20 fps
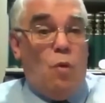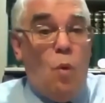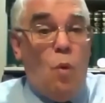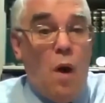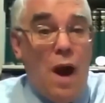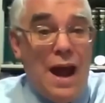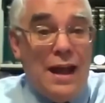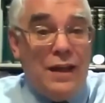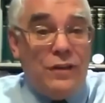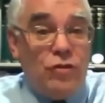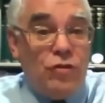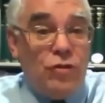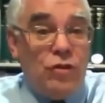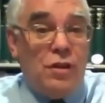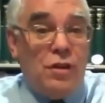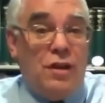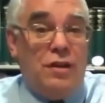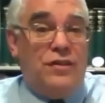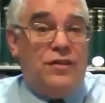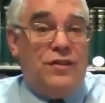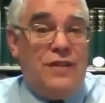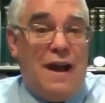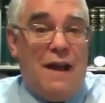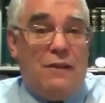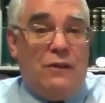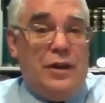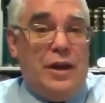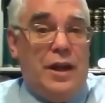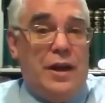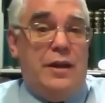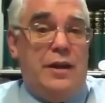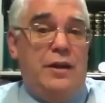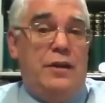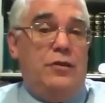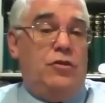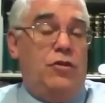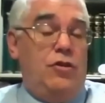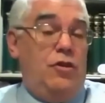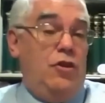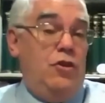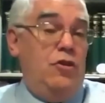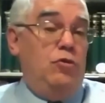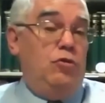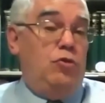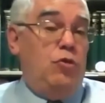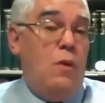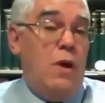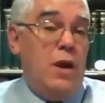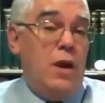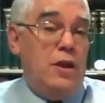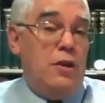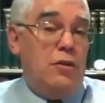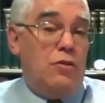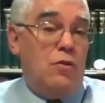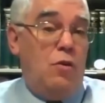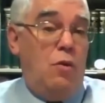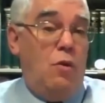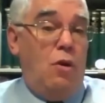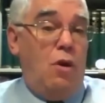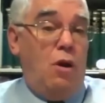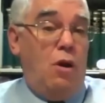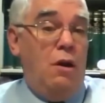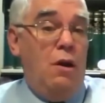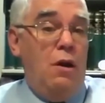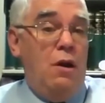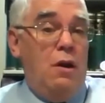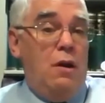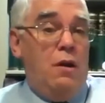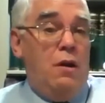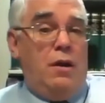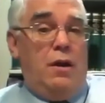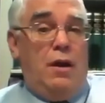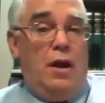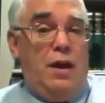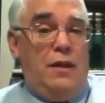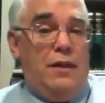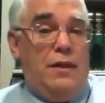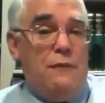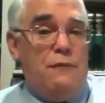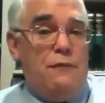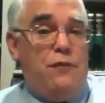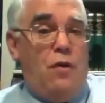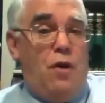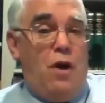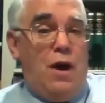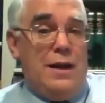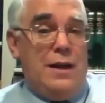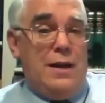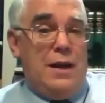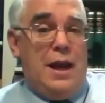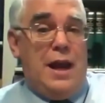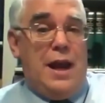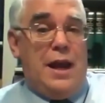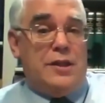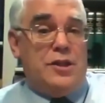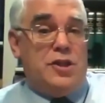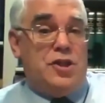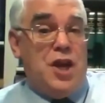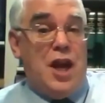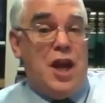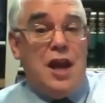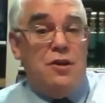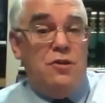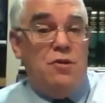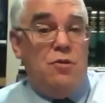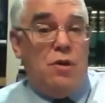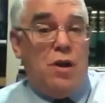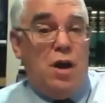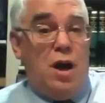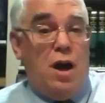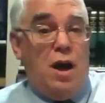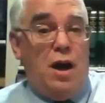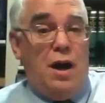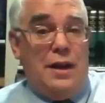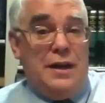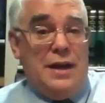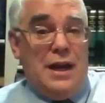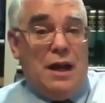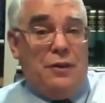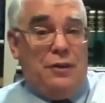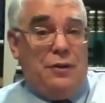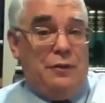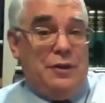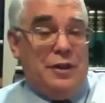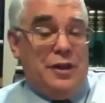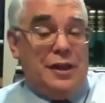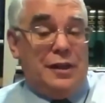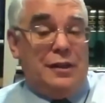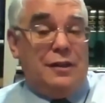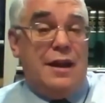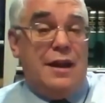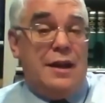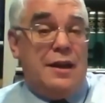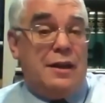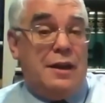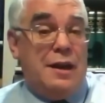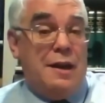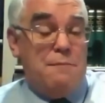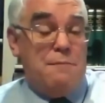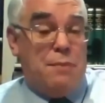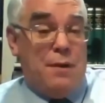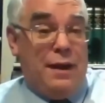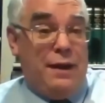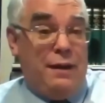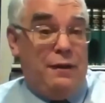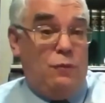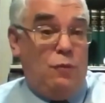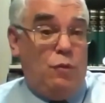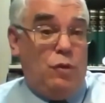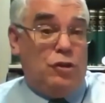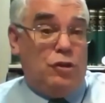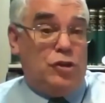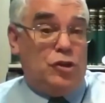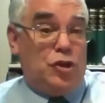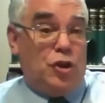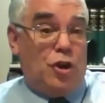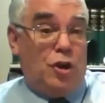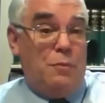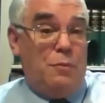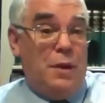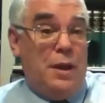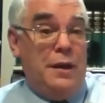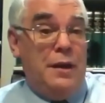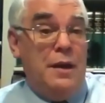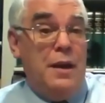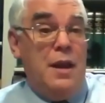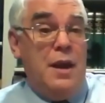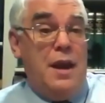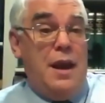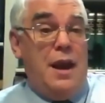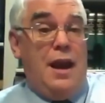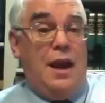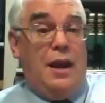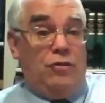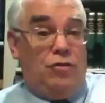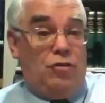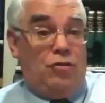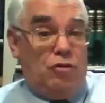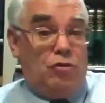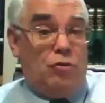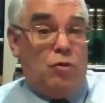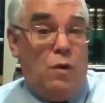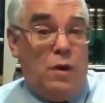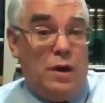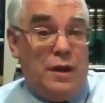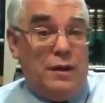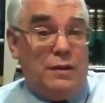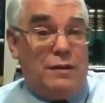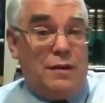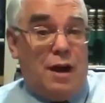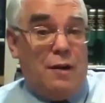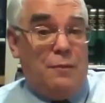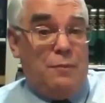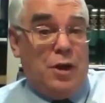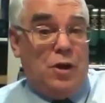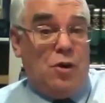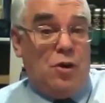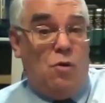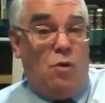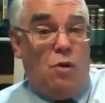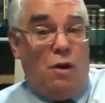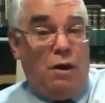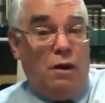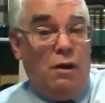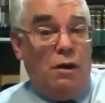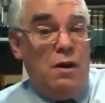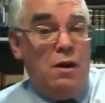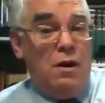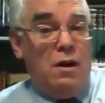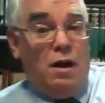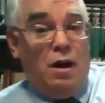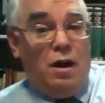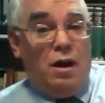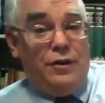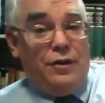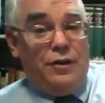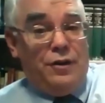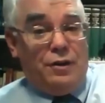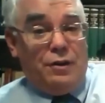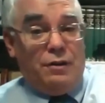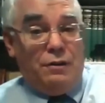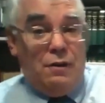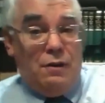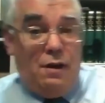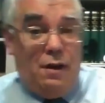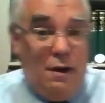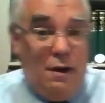west, consolidated into the new 20th Corps. They fought at Chattanooga, and now they're in the Atlanta campaign with Sherman as the 20th Army Corps under